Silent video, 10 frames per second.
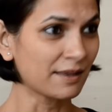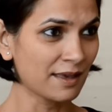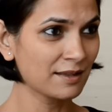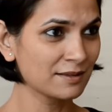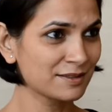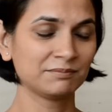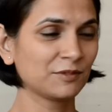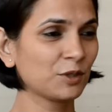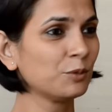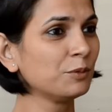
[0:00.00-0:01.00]
Hence,
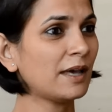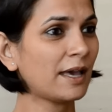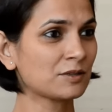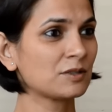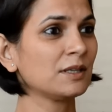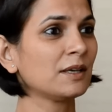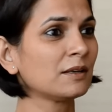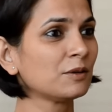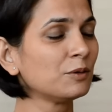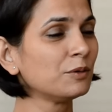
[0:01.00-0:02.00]
you actually
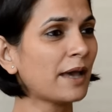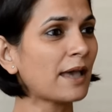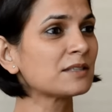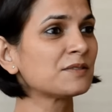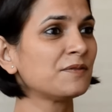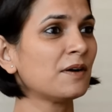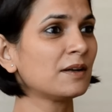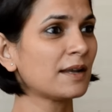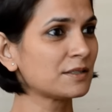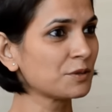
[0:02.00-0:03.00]
can go as far
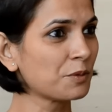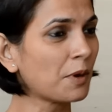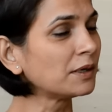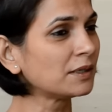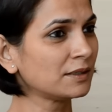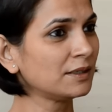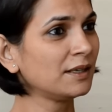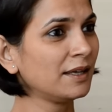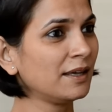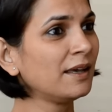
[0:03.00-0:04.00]
as you want
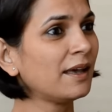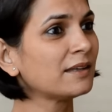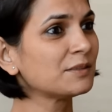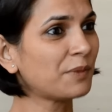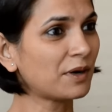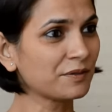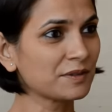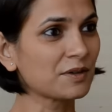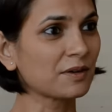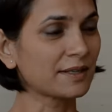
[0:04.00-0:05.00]
as a part of
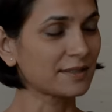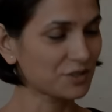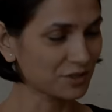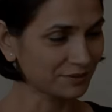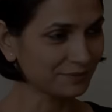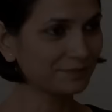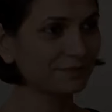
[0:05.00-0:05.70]
this organization.